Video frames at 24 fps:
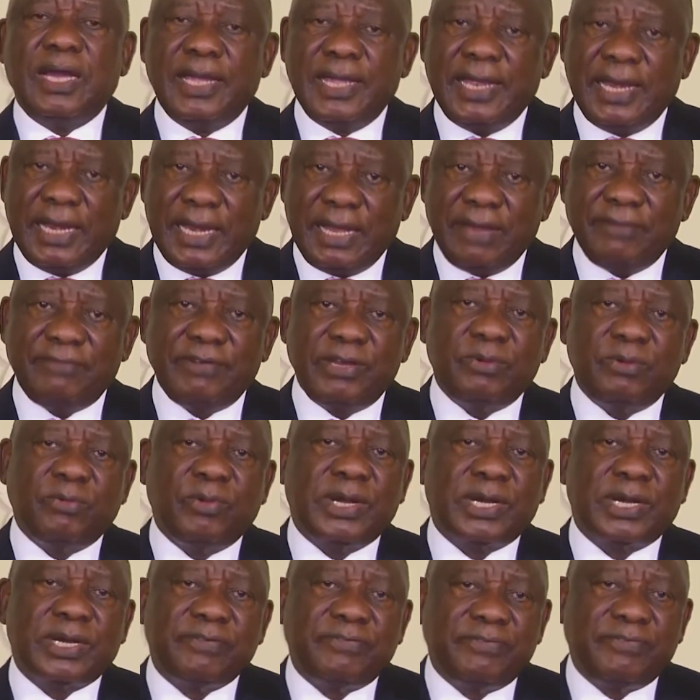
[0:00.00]
11
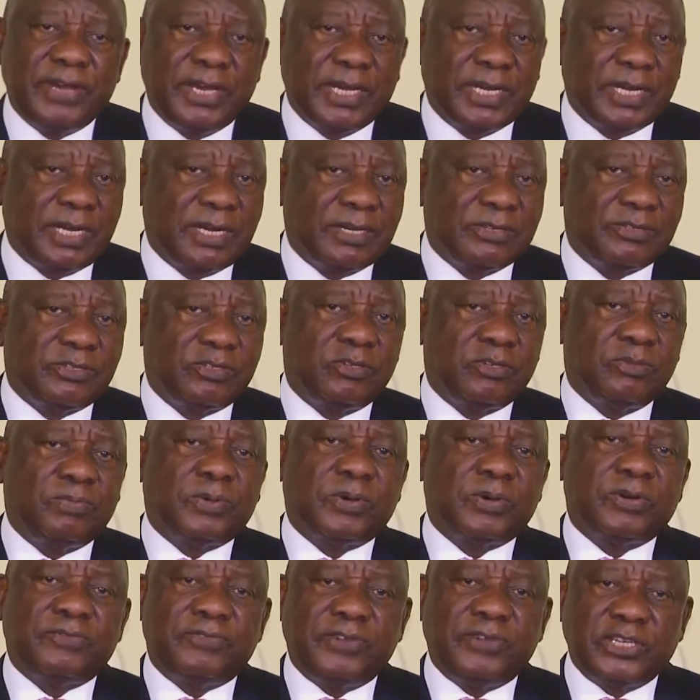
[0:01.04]
were referrals to
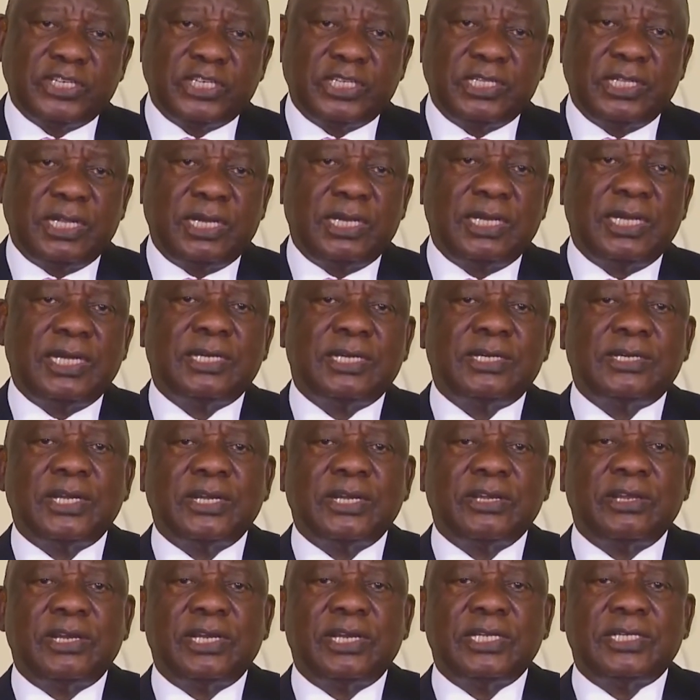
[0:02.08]
professional and
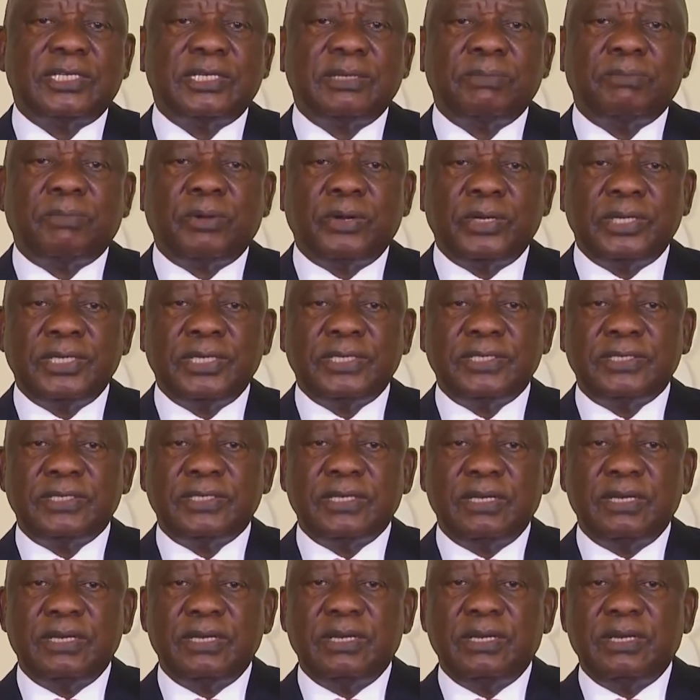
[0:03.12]
regulatory bodies
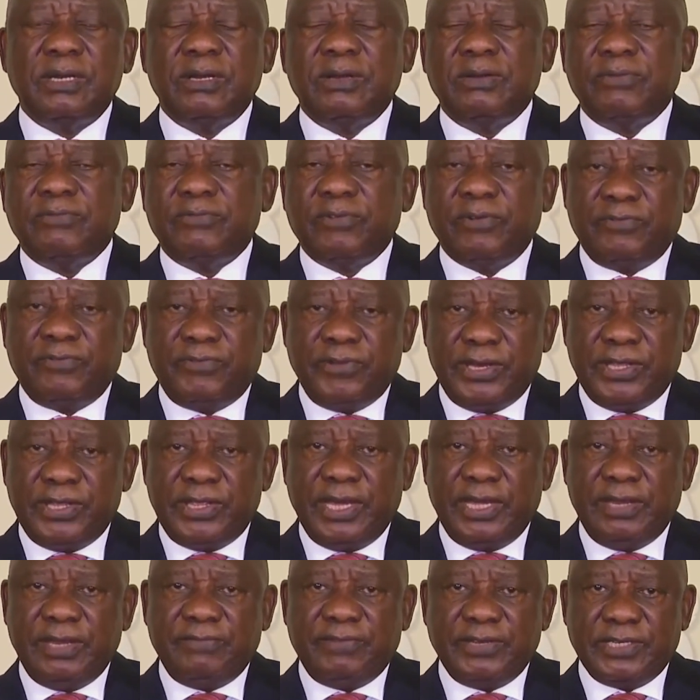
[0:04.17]
for
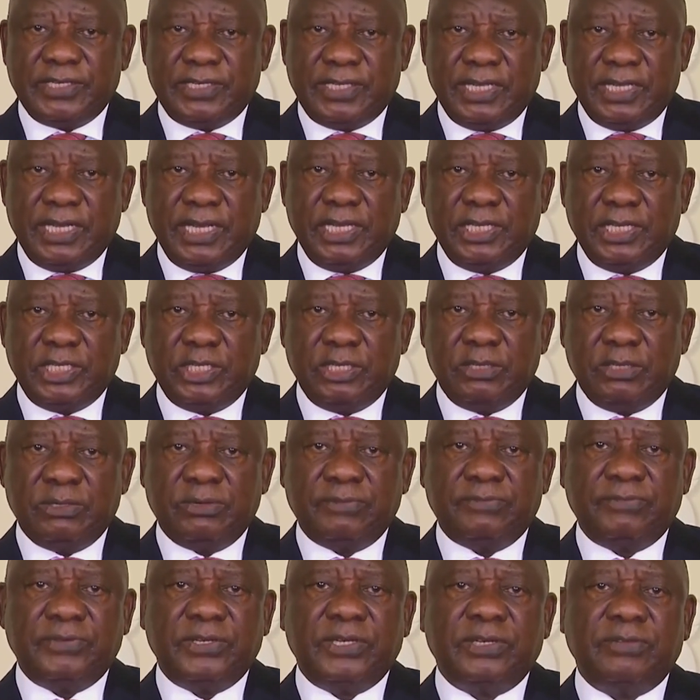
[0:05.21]
further investigation
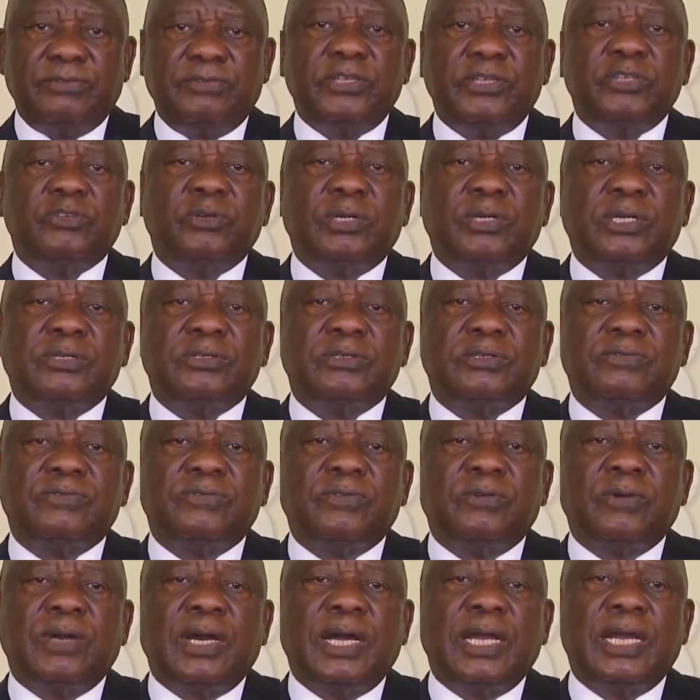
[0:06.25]
of individuals
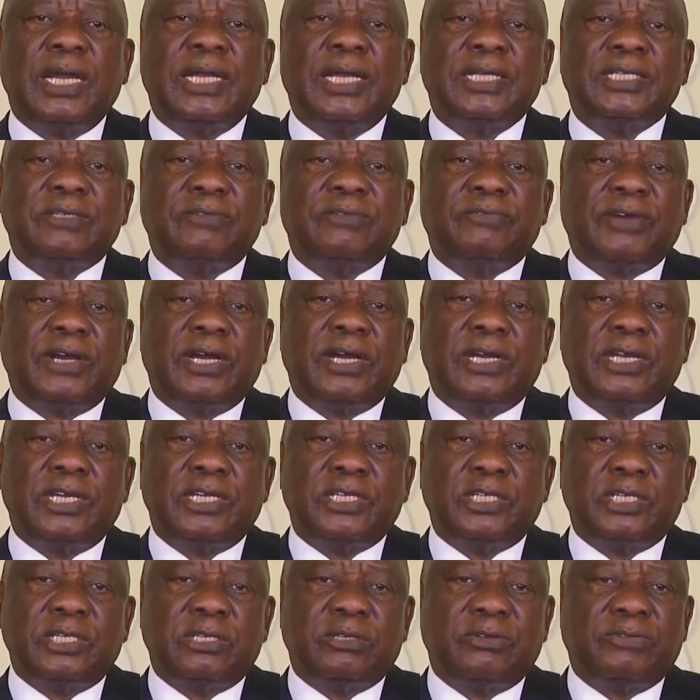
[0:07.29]
for alleged
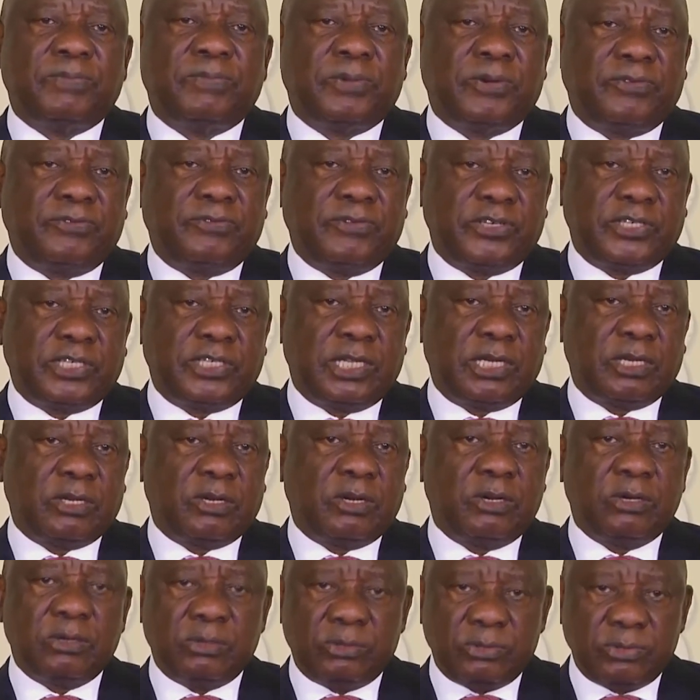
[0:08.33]
violation of professional
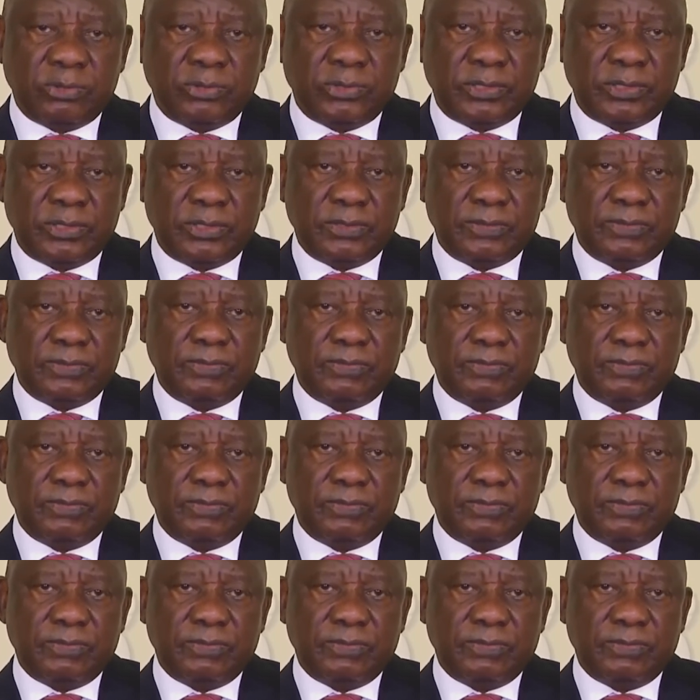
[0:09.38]
codes.